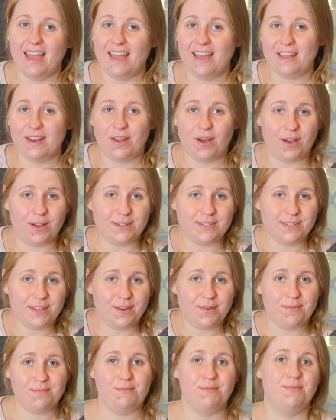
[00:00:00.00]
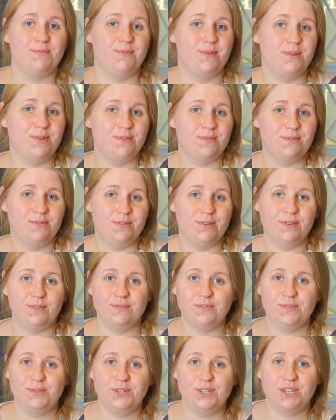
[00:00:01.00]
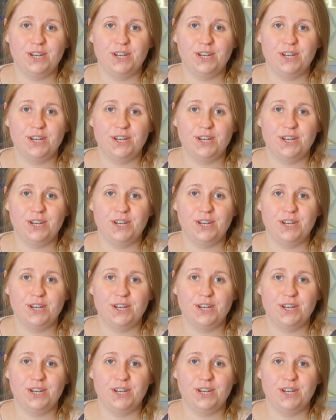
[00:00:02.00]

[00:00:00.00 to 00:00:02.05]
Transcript: And also, it would be wonderful if you